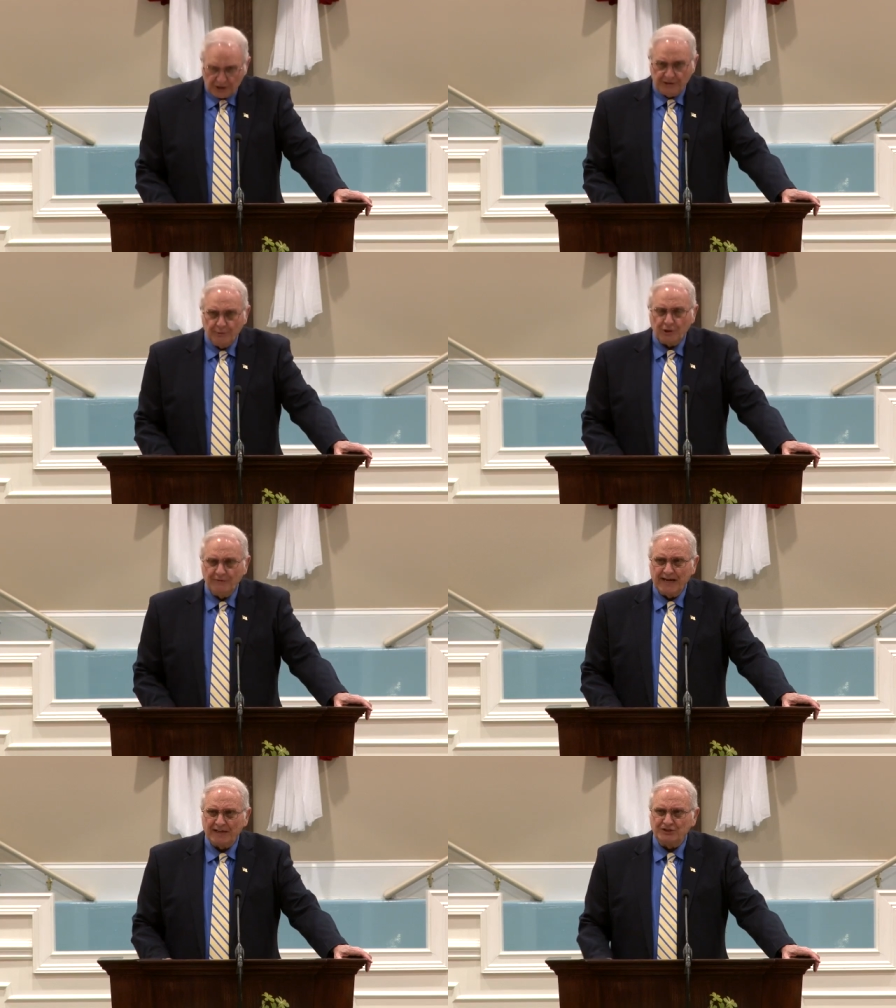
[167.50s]
look in the book
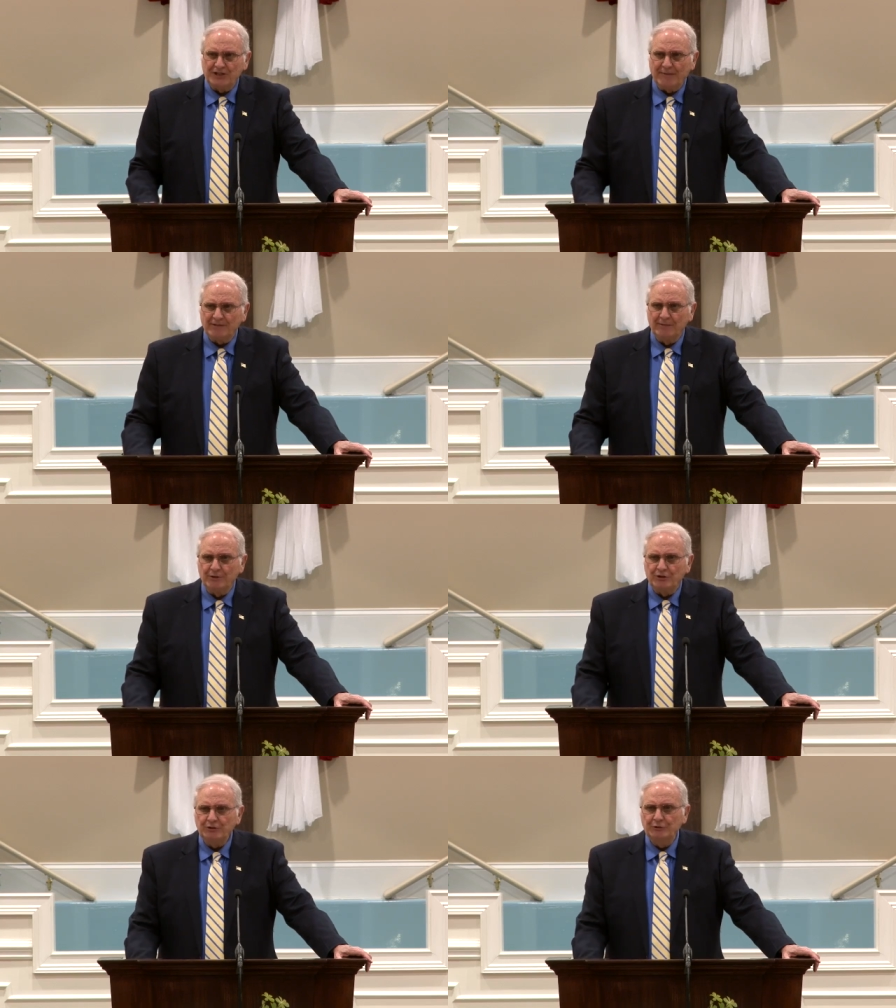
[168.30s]
of Acts, chapter
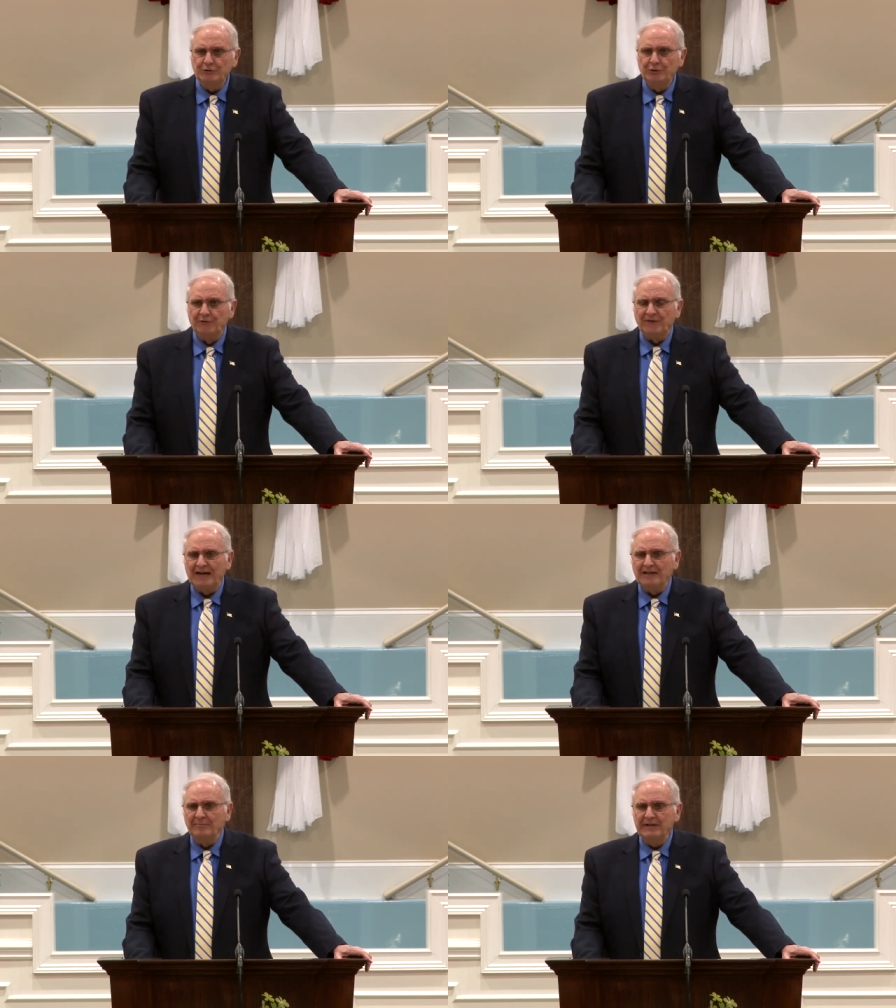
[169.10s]
number two, you'll
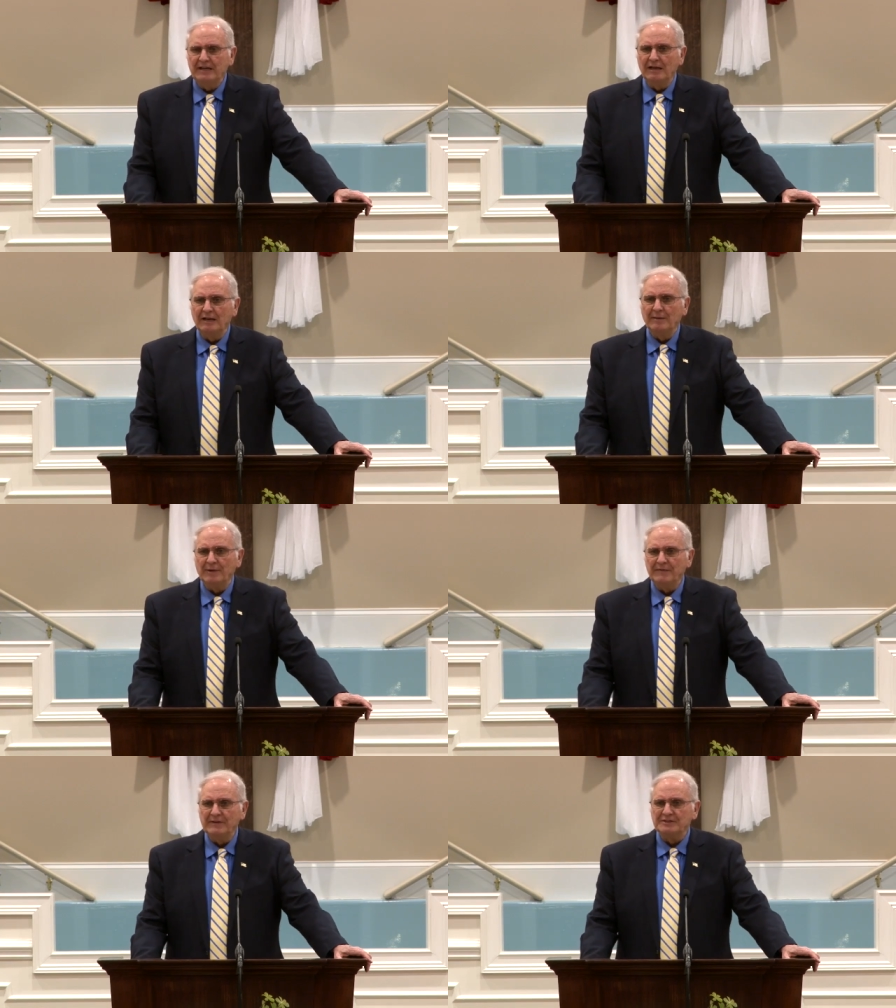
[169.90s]
find immediately
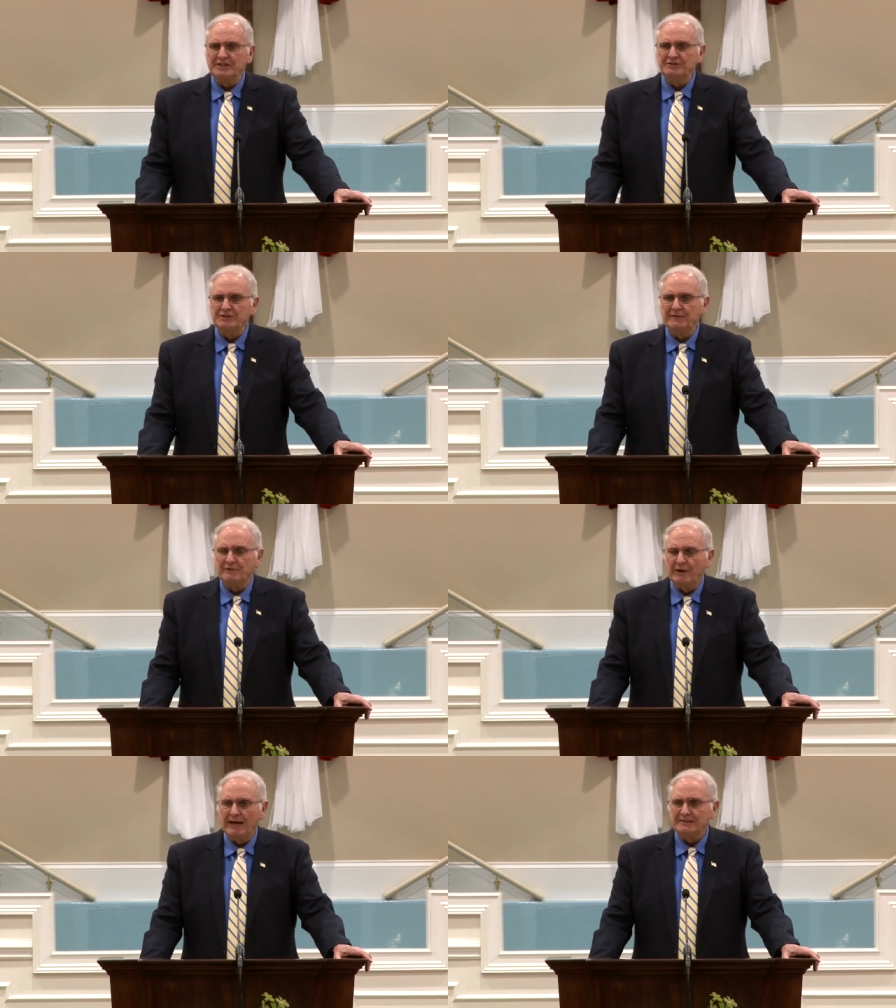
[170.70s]
upon the ascension
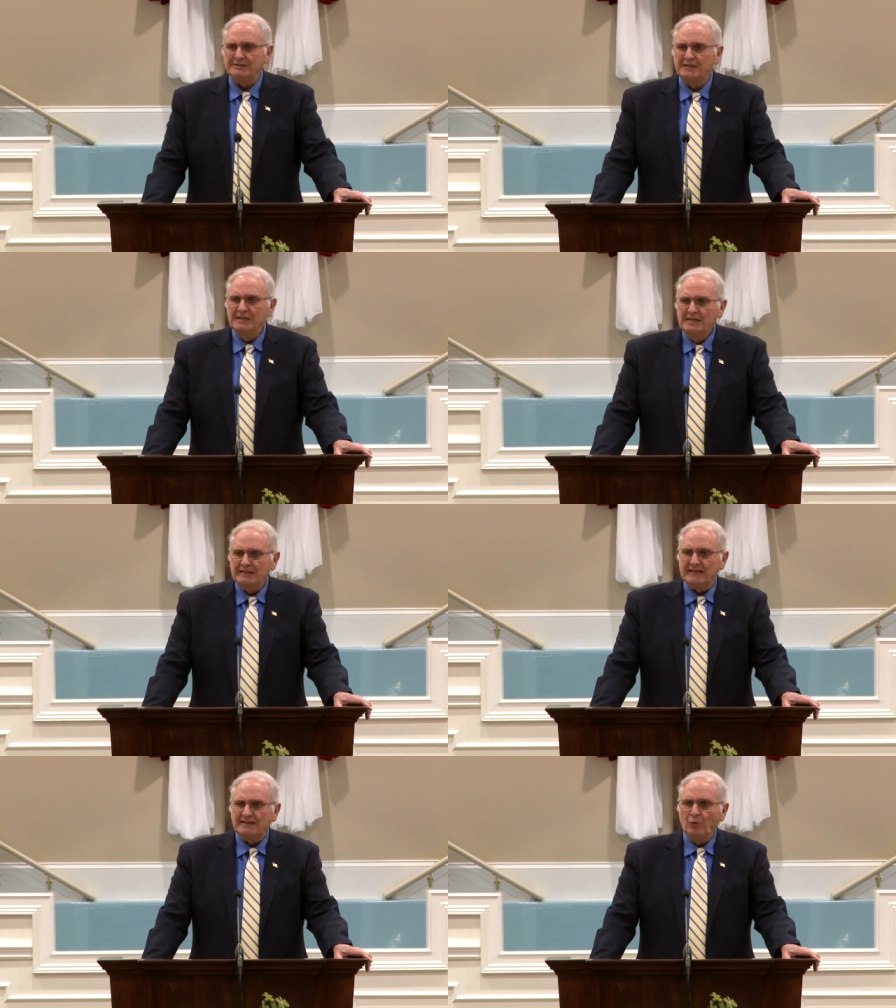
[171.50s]
of Christ
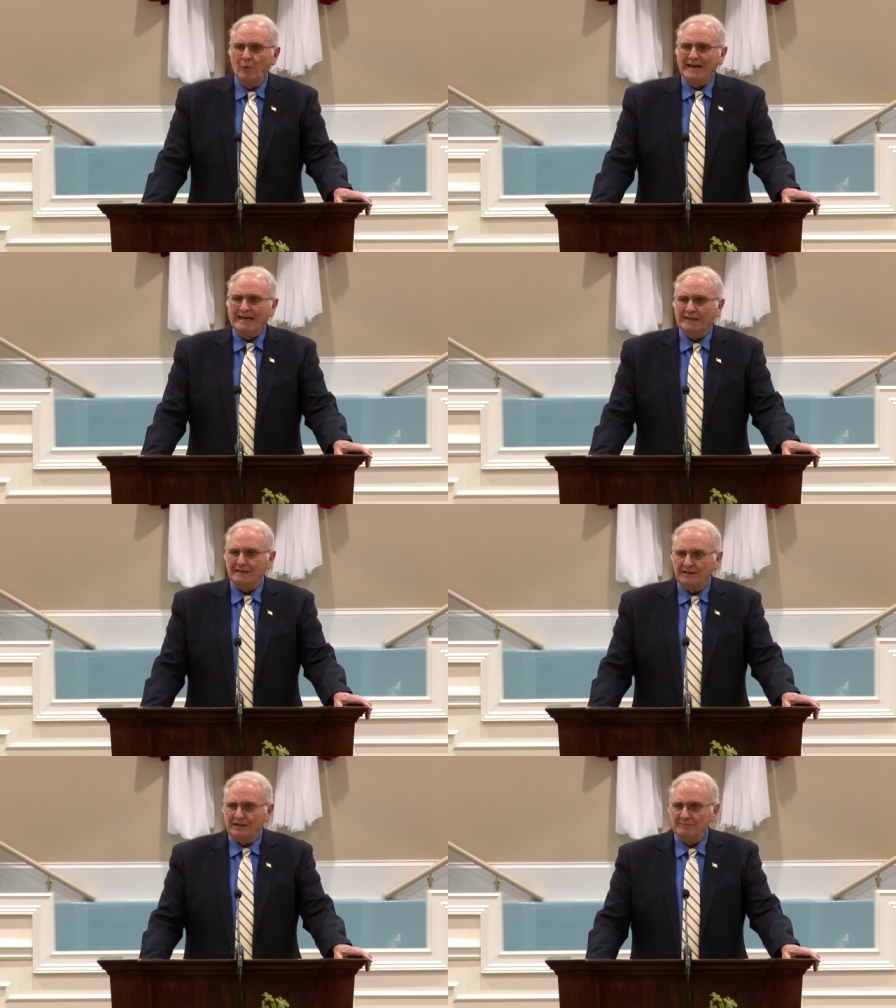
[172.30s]
that the
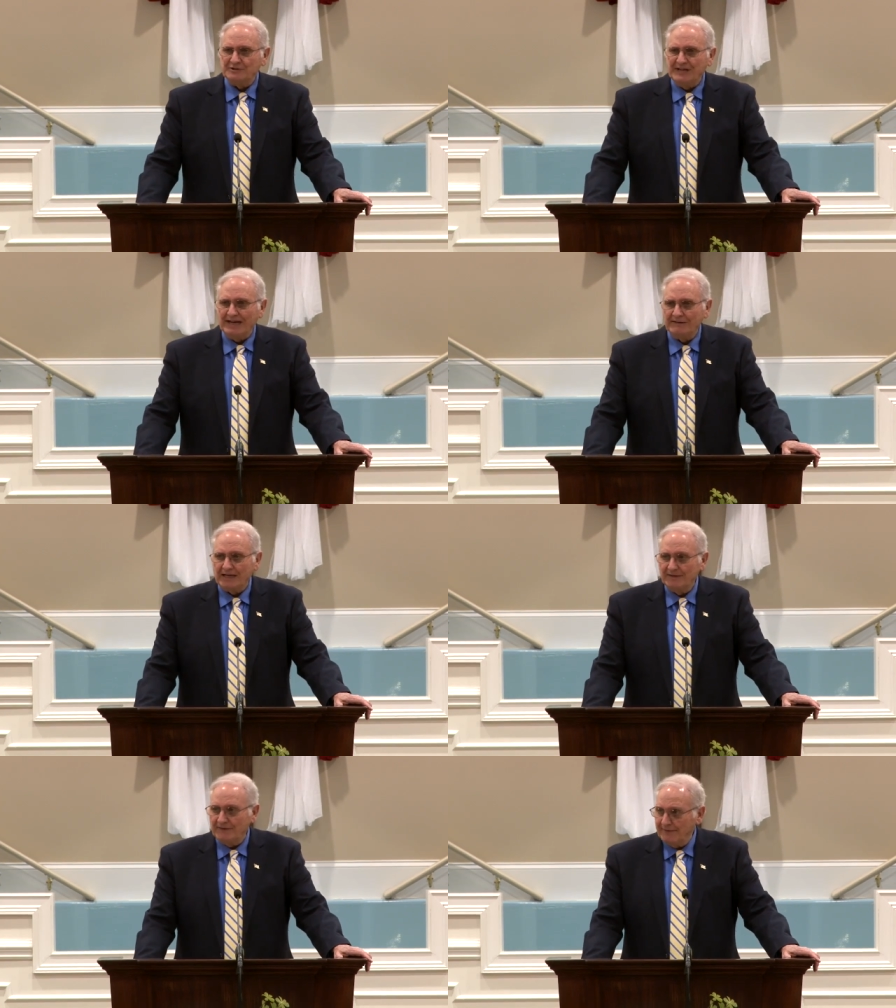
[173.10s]
wind comes down
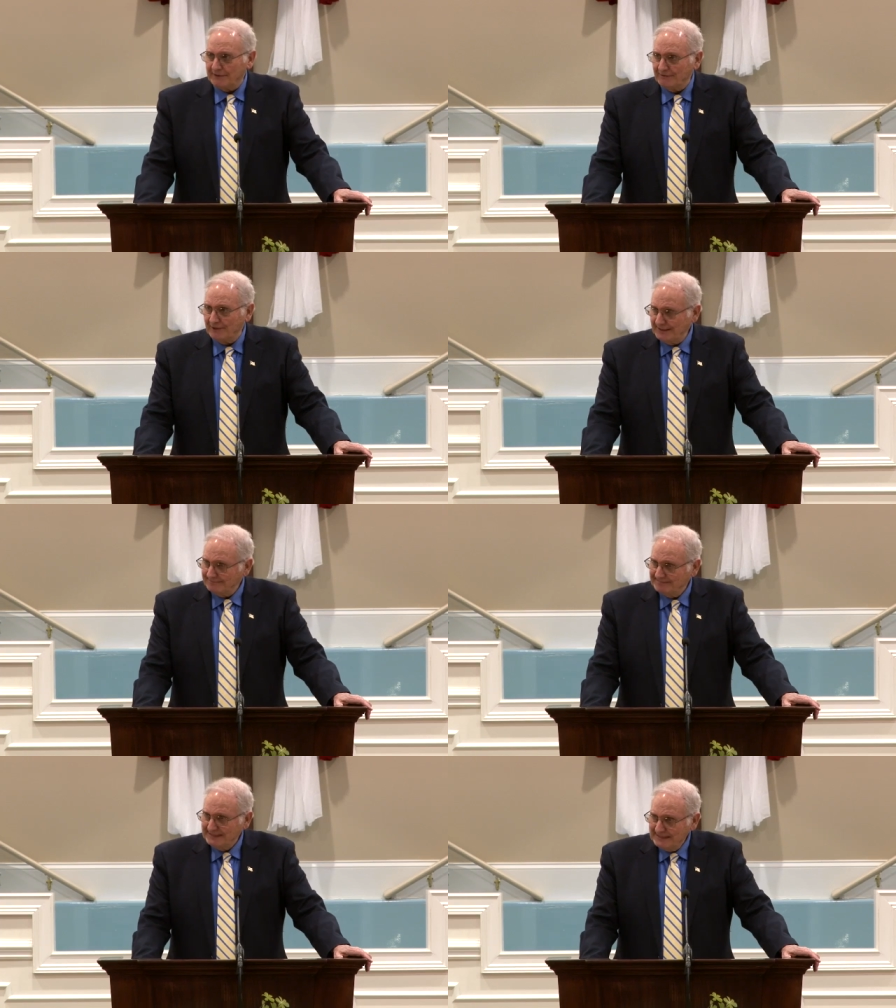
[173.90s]
out of heaven, right?